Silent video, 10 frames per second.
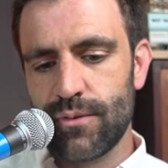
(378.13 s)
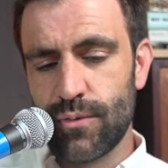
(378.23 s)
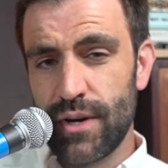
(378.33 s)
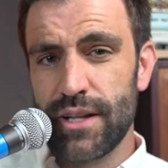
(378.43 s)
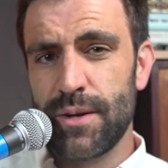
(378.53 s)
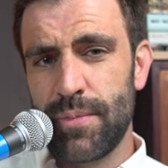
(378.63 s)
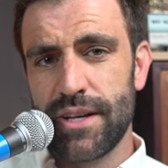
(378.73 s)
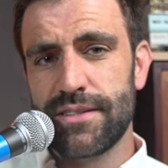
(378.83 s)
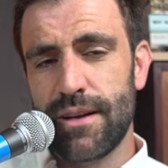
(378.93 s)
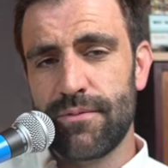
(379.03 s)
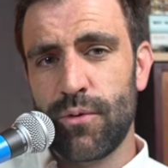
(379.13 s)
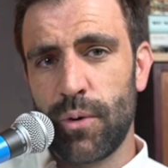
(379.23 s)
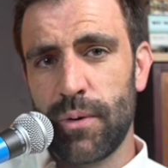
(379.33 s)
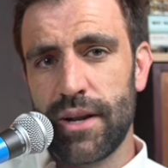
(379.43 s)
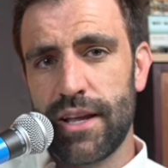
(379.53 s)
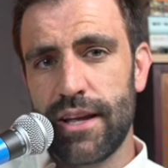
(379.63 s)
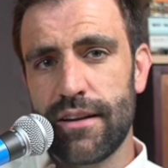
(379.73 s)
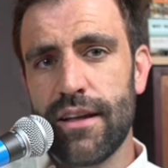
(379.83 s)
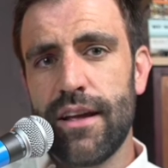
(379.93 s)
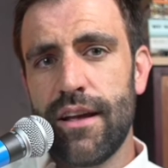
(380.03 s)
really big step forward
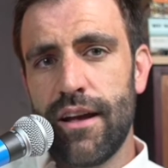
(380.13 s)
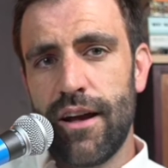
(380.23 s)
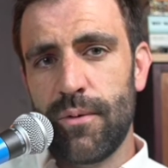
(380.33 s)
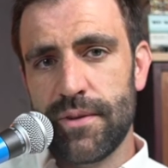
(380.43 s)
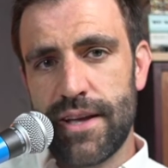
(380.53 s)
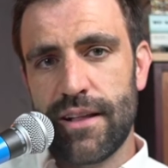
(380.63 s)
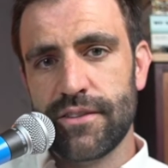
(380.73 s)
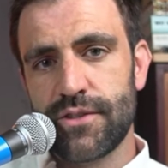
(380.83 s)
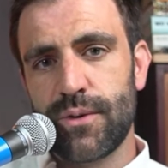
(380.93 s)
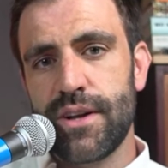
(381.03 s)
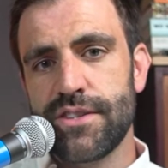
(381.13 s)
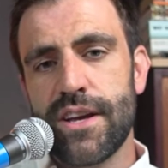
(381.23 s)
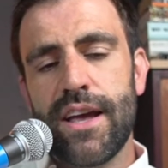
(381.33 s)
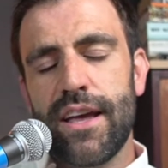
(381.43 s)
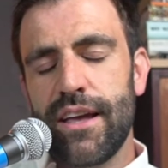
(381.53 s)
again with Alex Grinch.